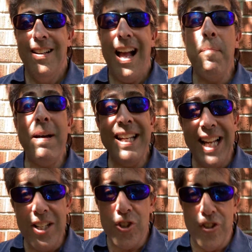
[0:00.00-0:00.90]
and bet
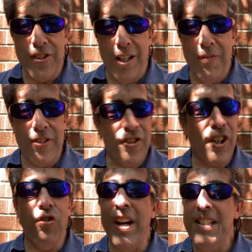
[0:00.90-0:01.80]
against yourself, which is the
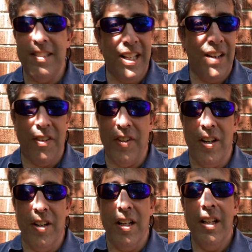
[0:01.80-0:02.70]
craziest thing I've ever
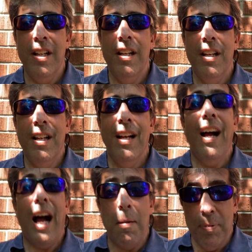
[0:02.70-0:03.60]
heard,
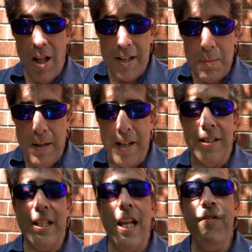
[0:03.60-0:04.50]
I'm blogging about it.
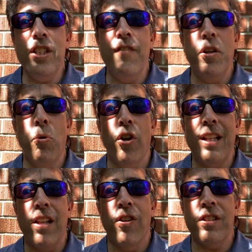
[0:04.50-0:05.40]

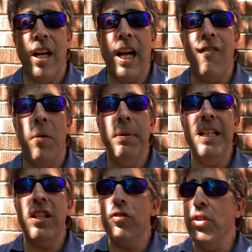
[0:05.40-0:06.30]
davestvworld.look.com. I'll be in
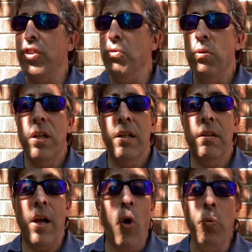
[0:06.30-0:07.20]
touch with you
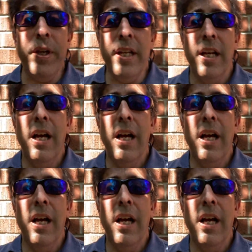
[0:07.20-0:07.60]
all week.